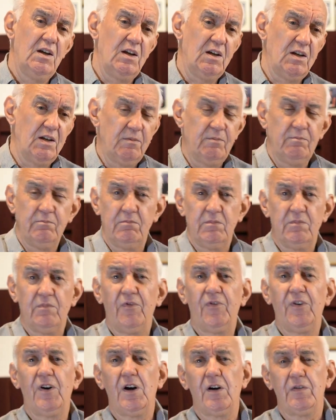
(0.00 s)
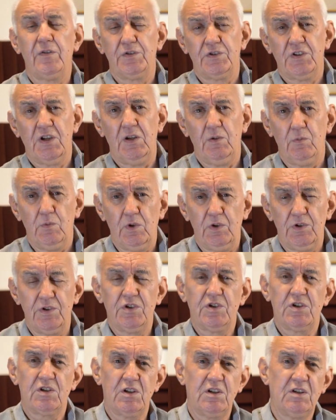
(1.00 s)
um, 5 or 10
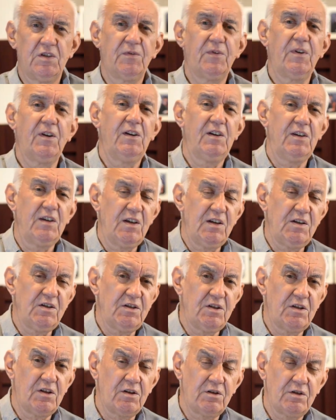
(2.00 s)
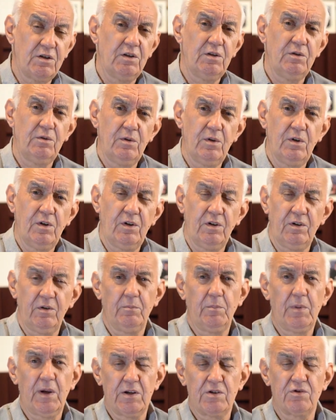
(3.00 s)
watts is fairly easy to do
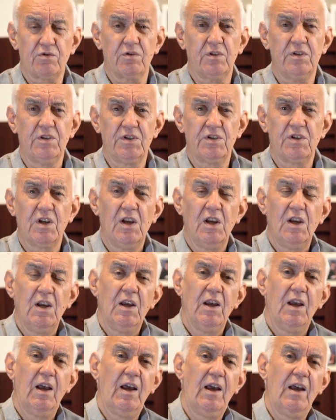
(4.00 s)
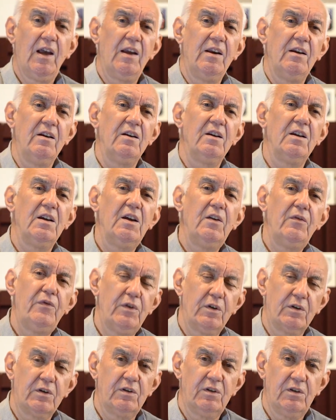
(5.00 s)
on batteries and if
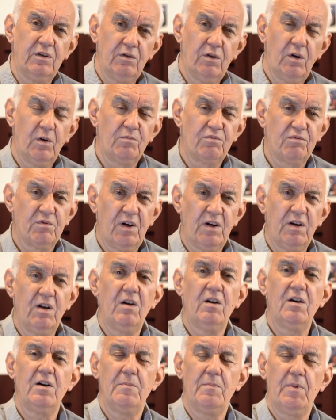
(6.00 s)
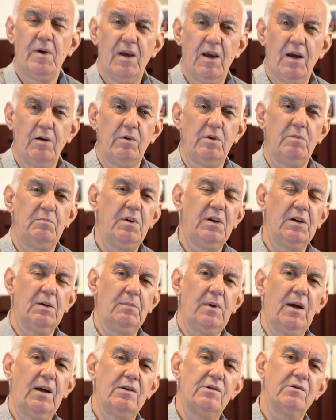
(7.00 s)
you're going to operate high power with bigger
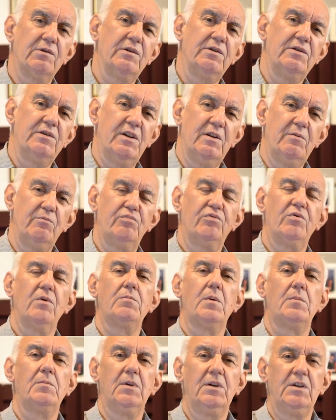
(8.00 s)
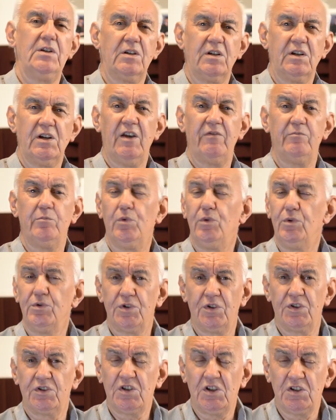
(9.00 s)
batteries then probably you're going to have more
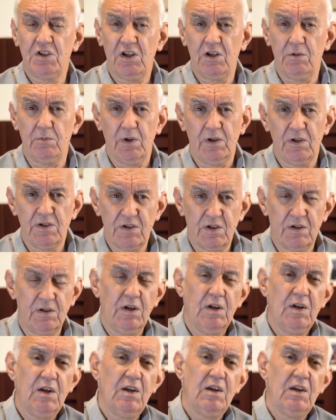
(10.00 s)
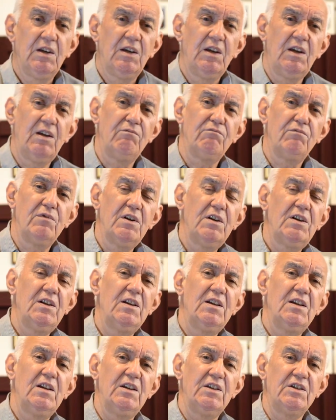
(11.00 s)
success anyway so it
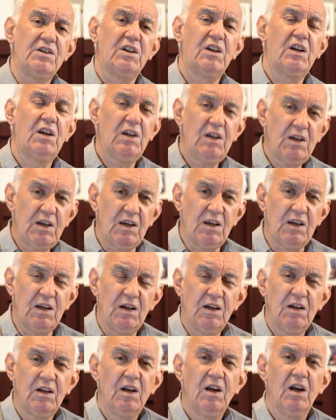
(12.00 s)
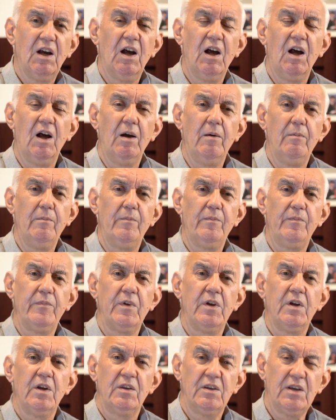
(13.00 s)
really is key
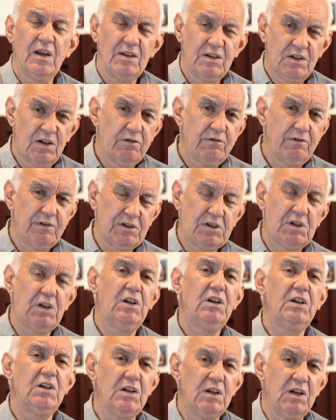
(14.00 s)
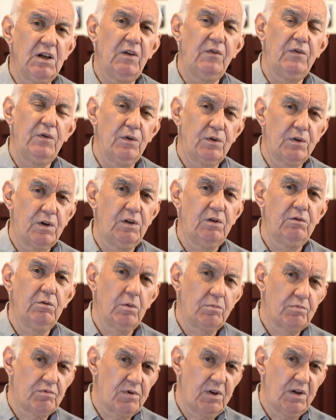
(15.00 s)
um, the antenna is key if you're going to
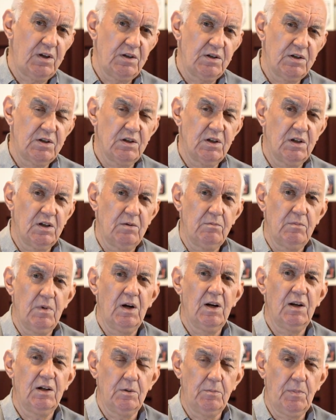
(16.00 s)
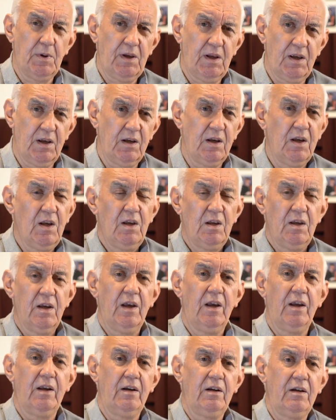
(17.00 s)
operate um, at low power
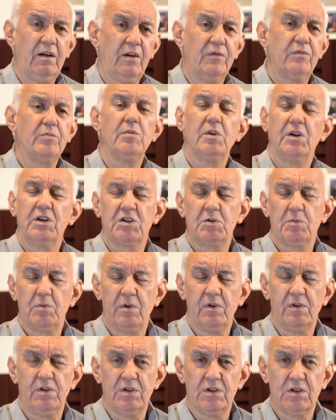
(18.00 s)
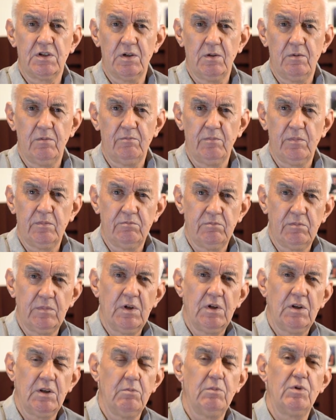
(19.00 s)
and uh, from my experience um,
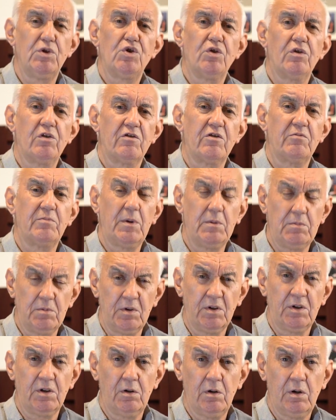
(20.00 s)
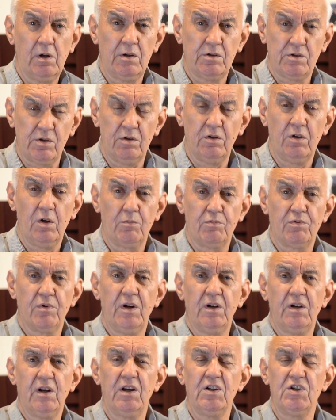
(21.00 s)
the majority of people that go out and
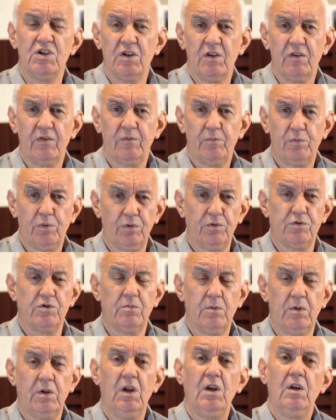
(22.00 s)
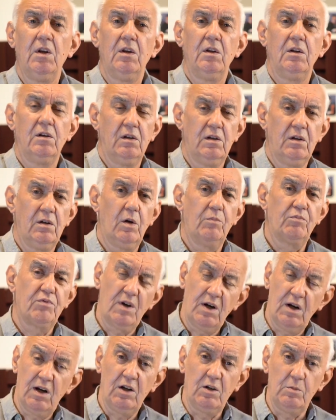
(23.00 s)
operate HF portable uh,
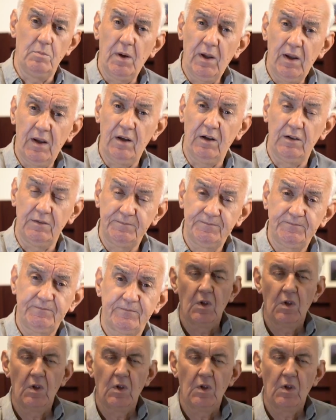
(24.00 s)
operate low power